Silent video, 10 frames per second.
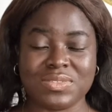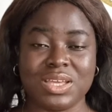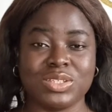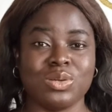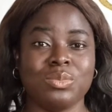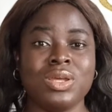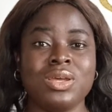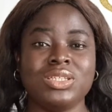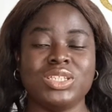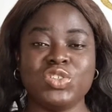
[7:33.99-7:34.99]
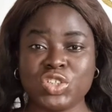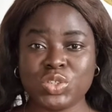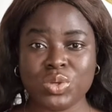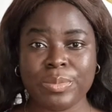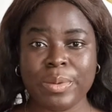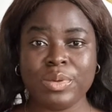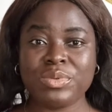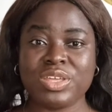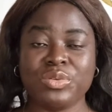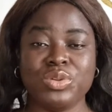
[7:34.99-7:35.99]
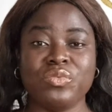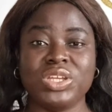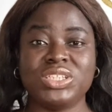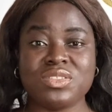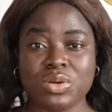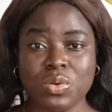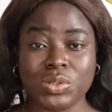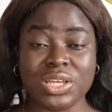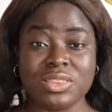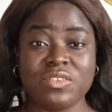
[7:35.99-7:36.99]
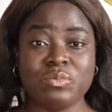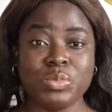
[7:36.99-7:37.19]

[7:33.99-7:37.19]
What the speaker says: There are some situations whereby maybe they're renovating the court and they